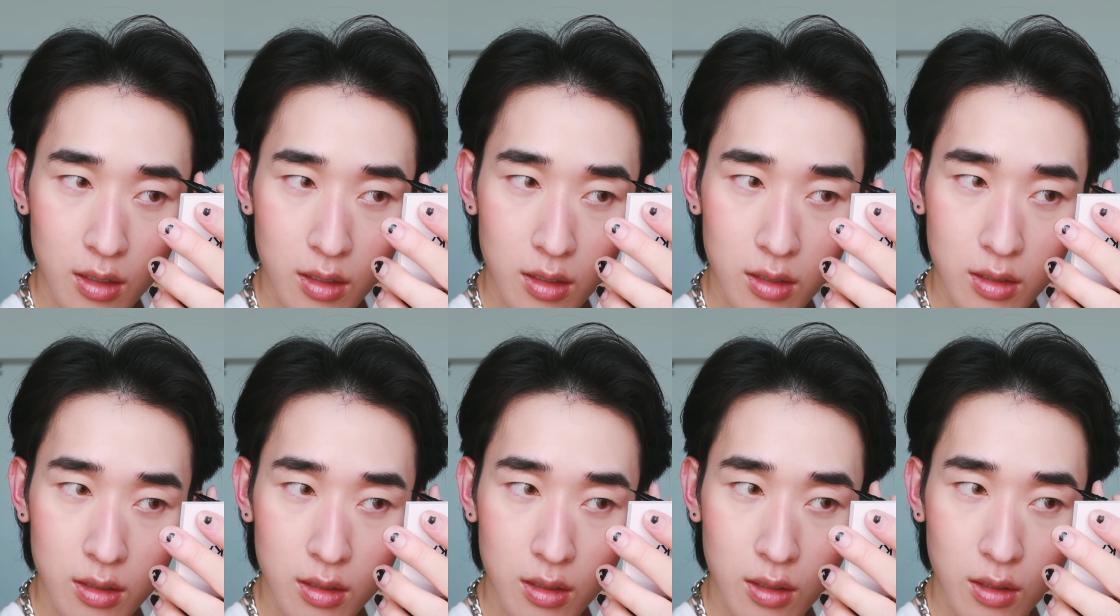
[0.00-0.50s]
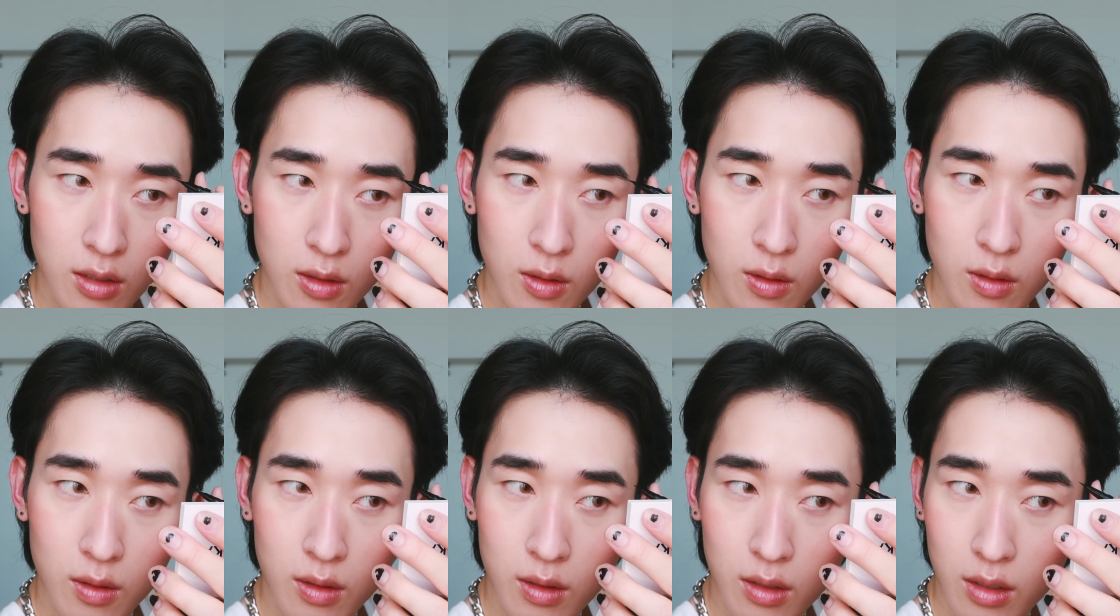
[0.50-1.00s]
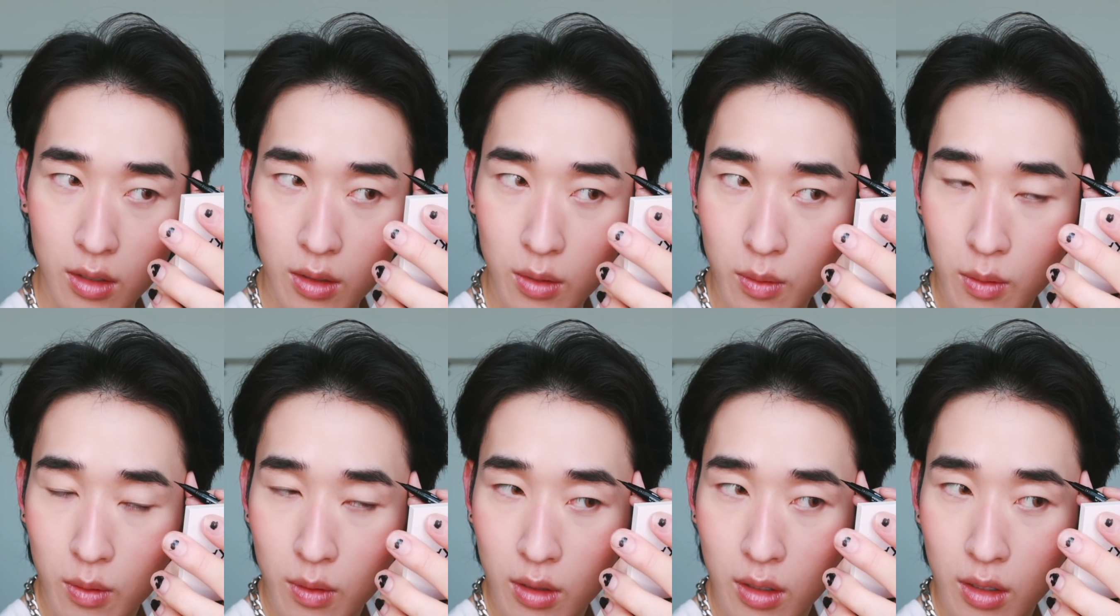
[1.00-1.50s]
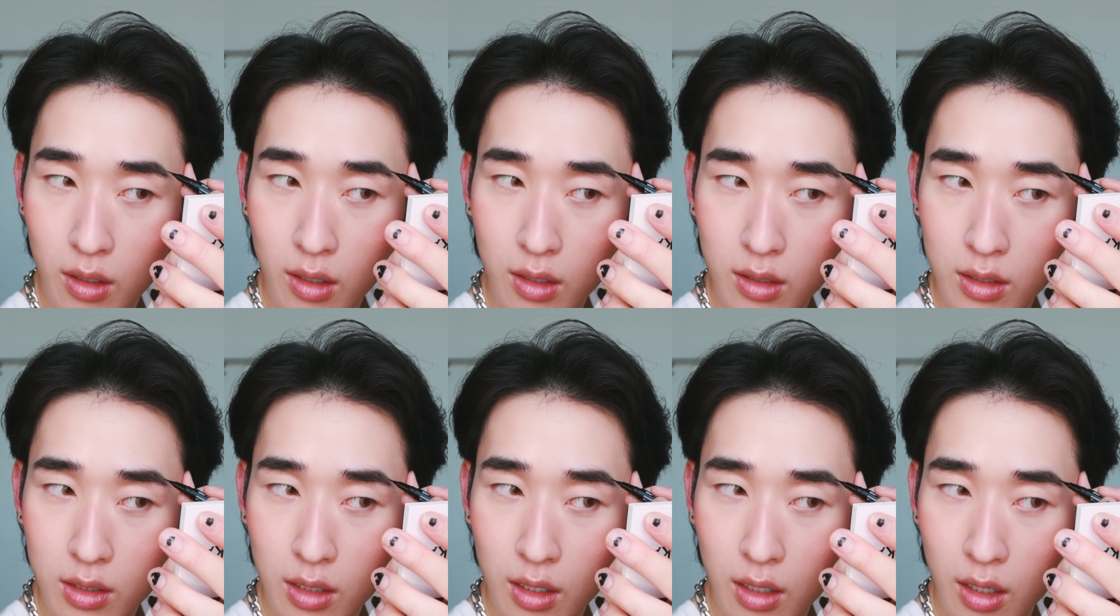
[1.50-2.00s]
So
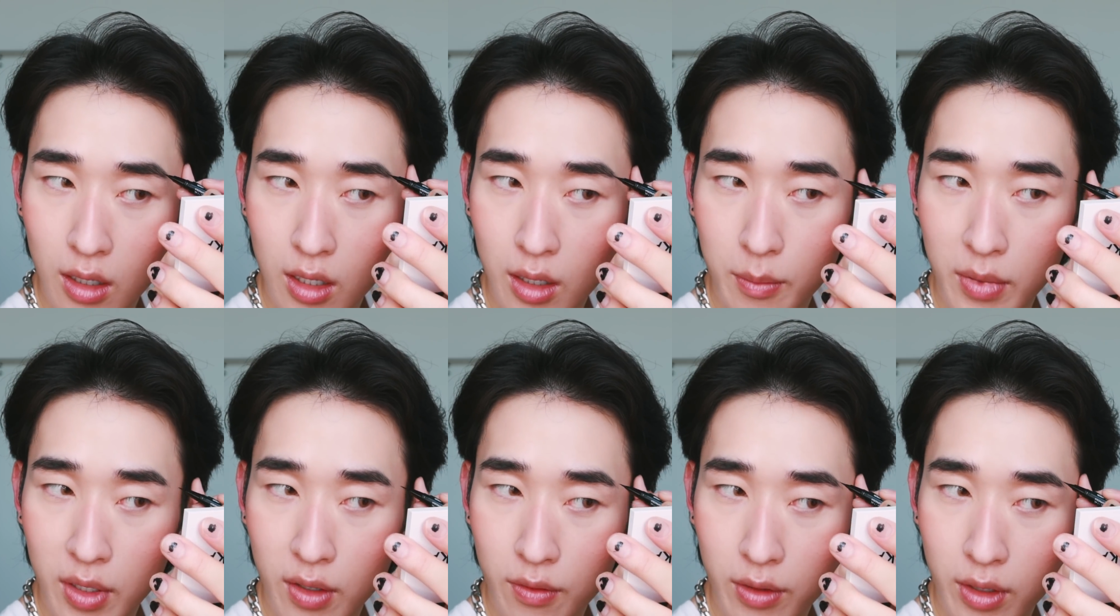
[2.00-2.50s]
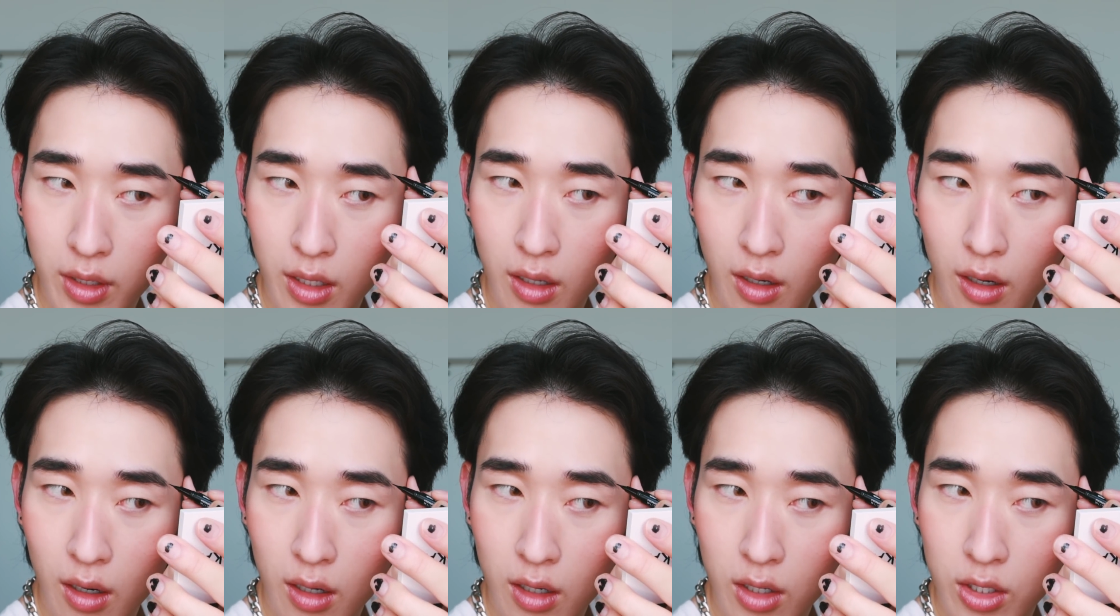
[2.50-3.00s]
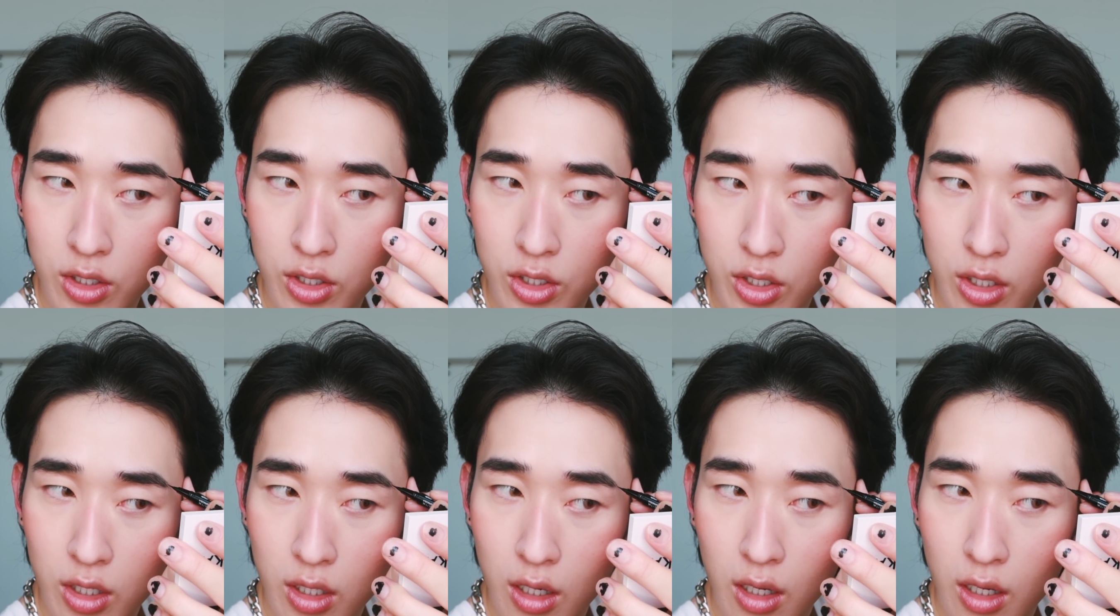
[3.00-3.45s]
it's not gonna be really harsh.